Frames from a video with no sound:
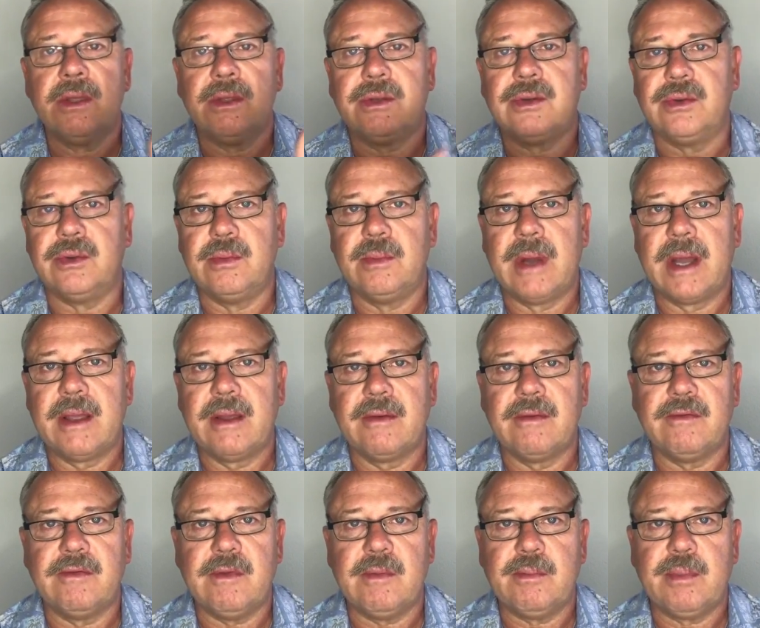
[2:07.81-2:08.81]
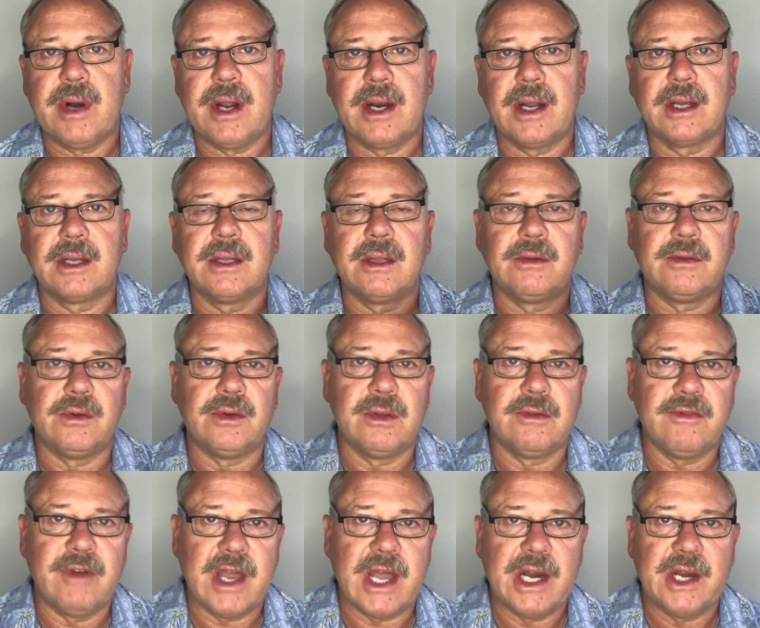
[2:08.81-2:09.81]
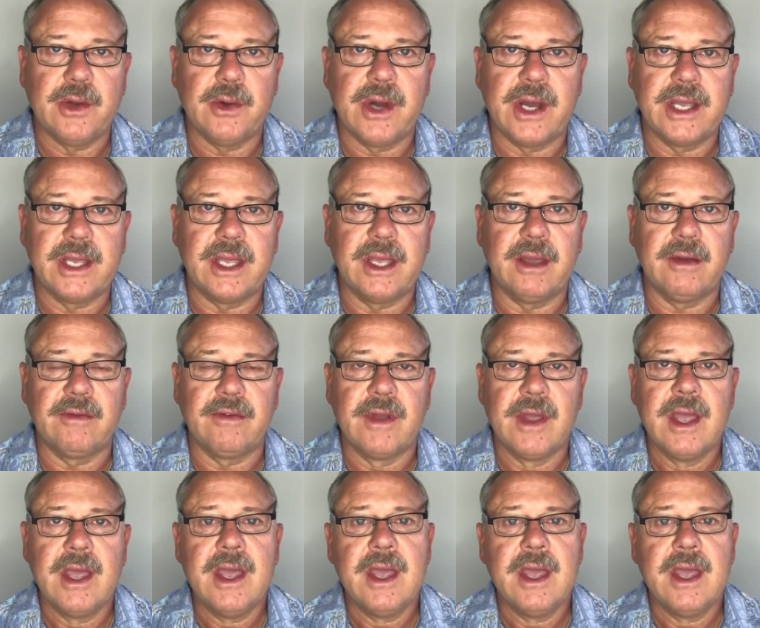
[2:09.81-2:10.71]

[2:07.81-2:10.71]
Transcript: through my product, through the value I give,